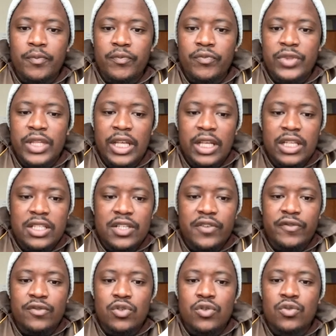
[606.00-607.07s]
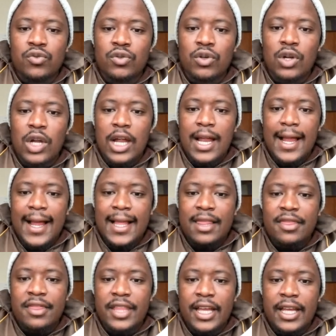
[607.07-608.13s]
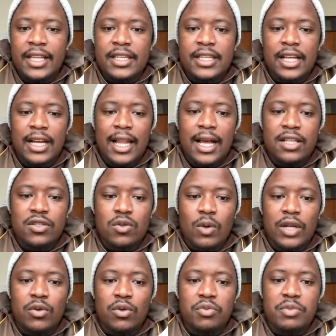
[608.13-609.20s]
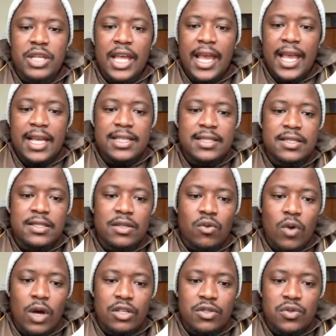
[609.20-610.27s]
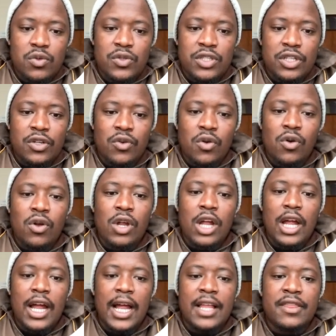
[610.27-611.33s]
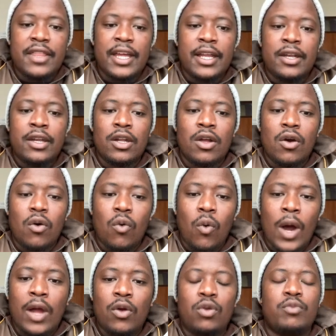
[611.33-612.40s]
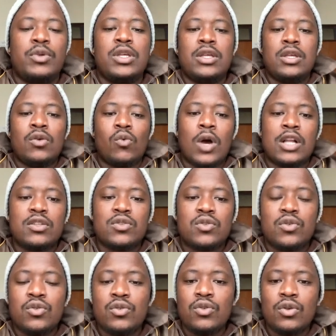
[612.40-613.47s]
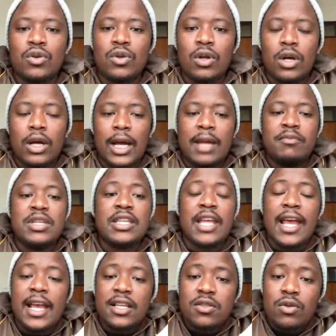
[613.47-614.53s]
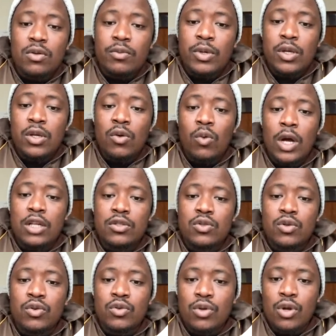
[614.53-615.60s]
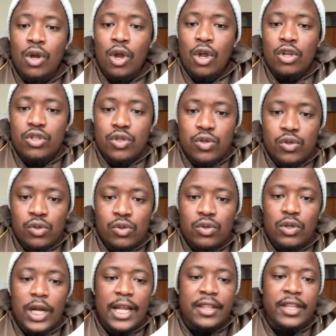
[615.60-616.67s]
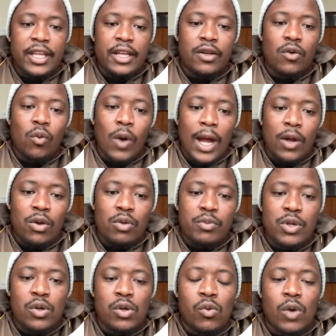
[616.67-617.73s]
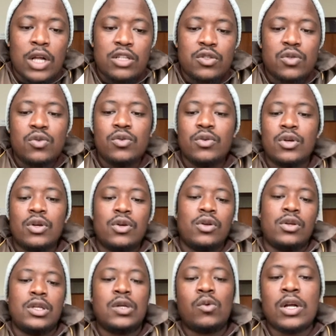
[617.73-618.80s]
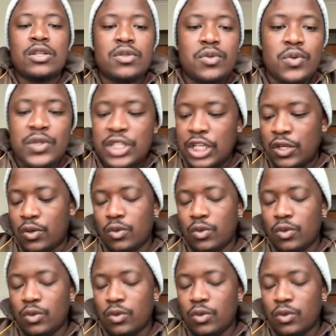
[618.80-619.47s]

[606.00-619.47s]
negative 2, and then the last one will be x is equals to 0, and then y will be equals to, x will be equals to 2, and then y will be equals to 0.